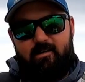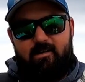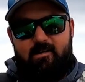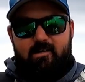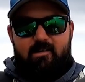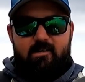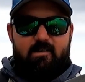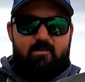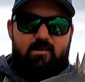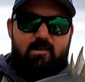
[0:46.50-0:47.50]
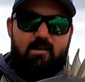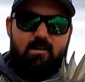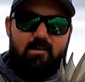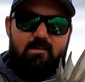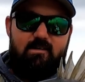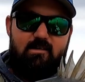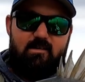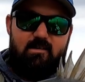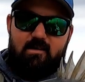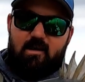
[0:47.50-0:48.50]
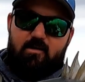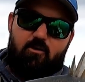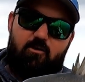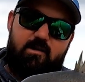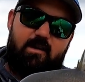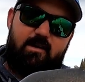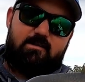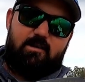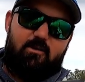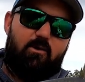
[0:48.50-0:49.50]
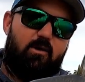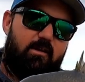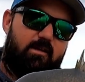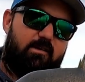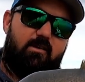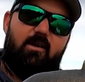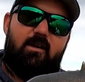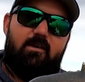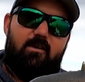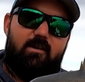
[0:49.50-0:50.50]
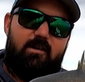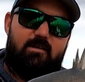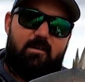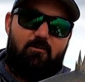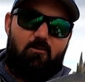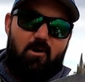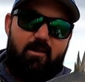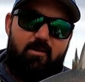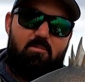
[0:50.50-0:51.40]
as well, and I think that's good. That keeps the confidence up. It can be a long day,